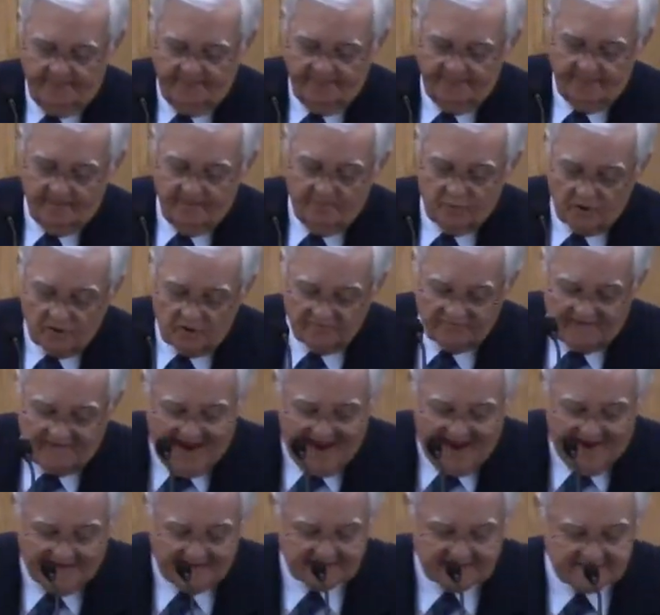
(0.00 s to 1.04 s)
the book of
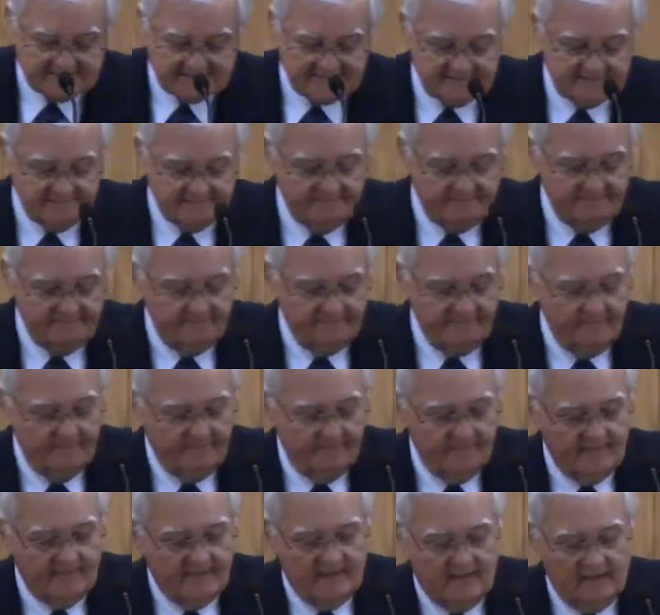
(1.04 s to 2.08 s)
Acts,
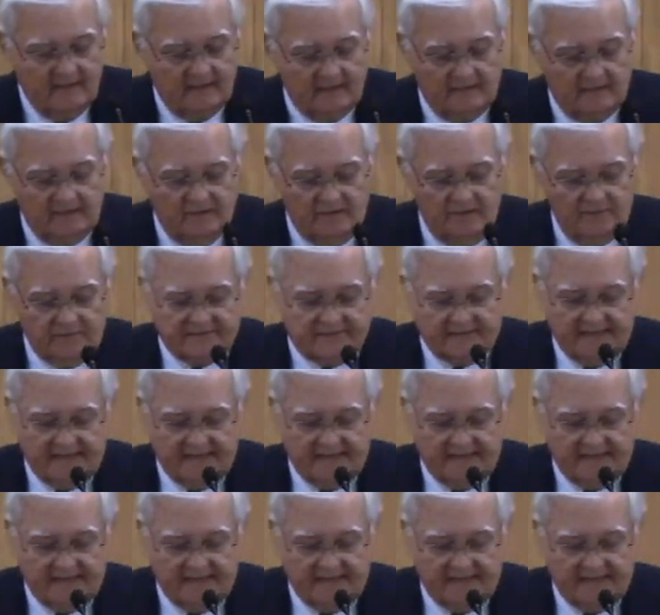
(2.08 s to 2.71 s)
Luke